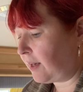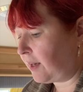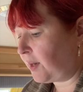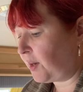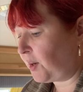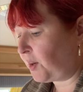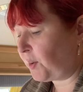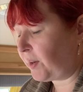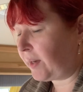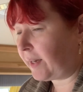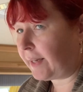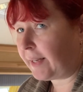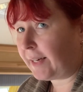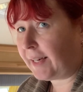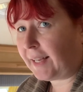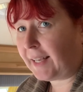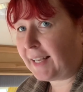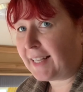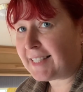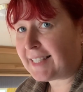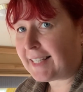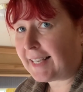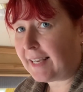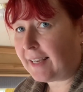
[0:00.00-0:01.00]
quick and
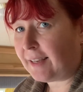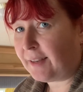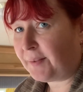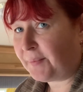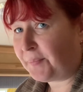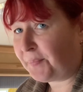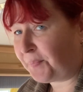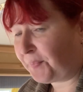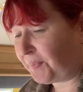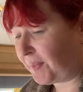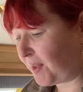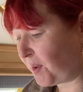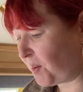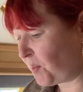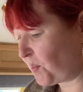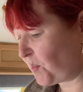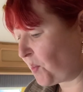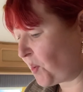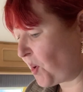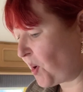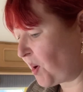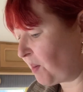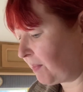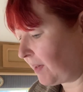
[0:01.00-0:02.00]
easy,
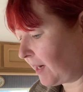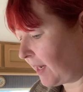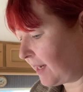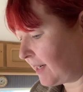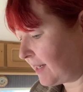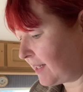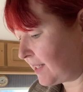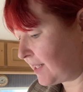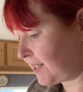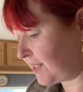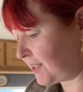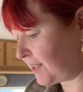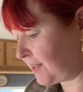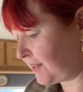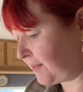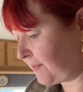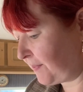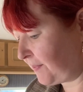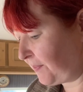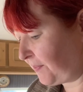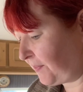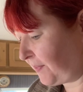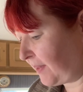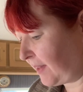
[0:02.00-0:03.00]
warm lunch
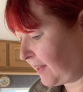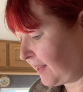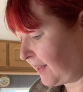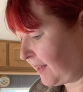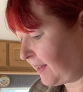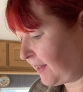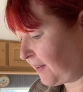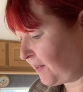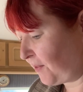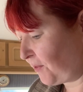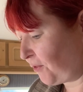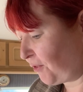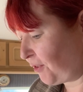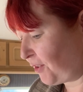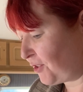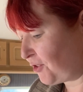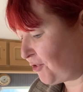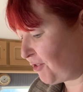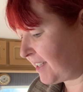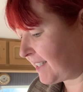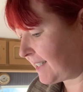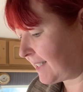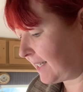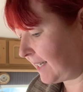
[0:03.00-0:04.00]
for a
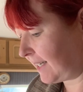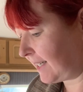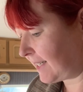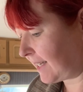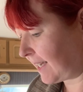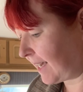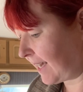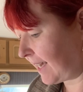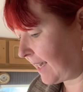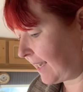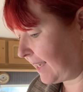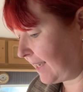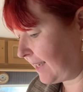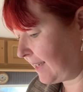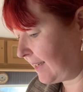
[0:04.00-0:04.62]
drizzly day.